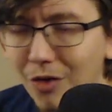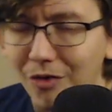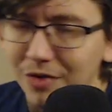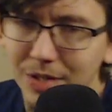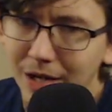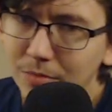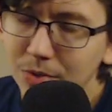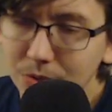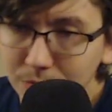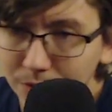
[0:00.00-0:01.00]
all the time
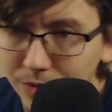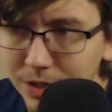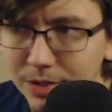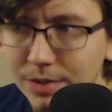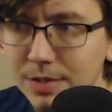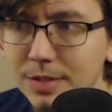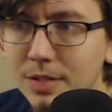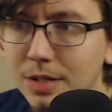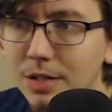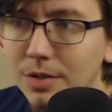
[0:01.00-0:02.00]
was doing
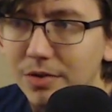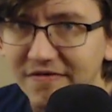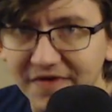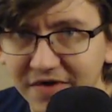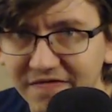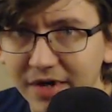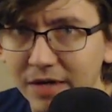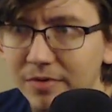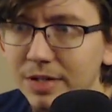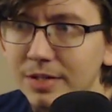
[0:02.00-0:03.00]
runs or
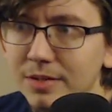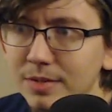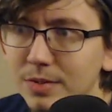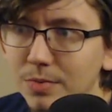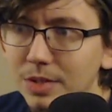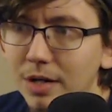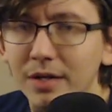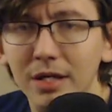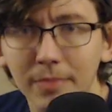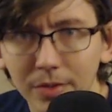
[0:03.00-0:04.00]
verifying runs or
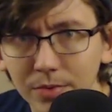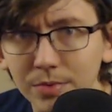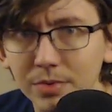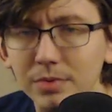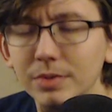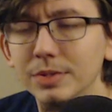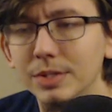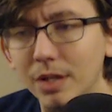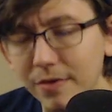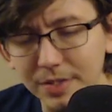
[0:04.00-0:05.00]
talking about
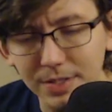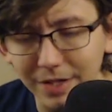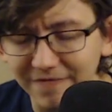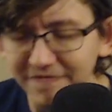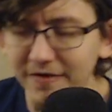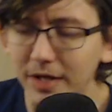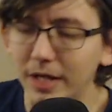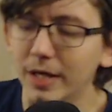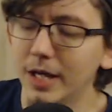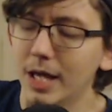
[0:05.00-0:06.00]
rules and all this stuff.
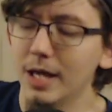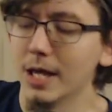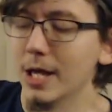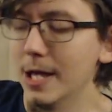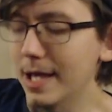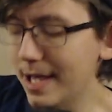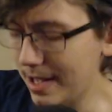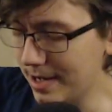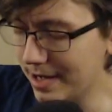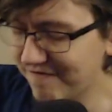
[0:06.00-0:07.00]

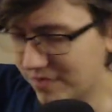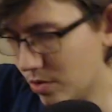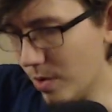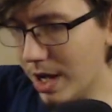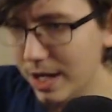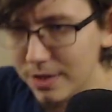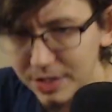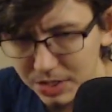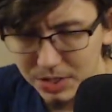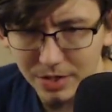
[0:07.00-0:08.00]
And after a while,
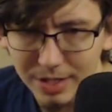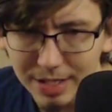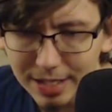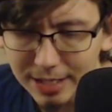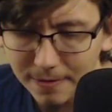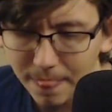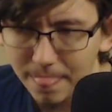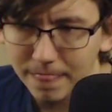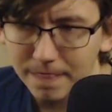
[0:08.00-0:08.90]
it just started to get